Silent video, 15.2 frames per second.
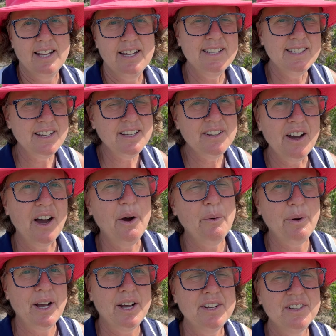Is it not
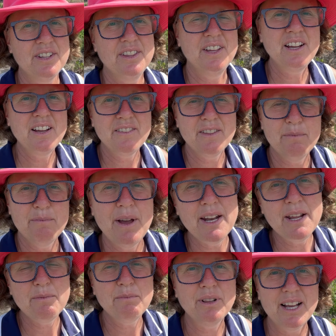well to think of the
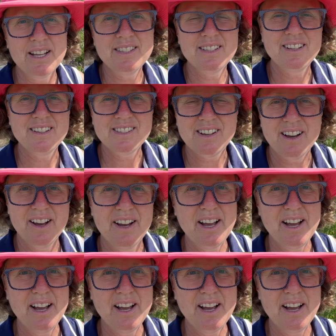many blessings God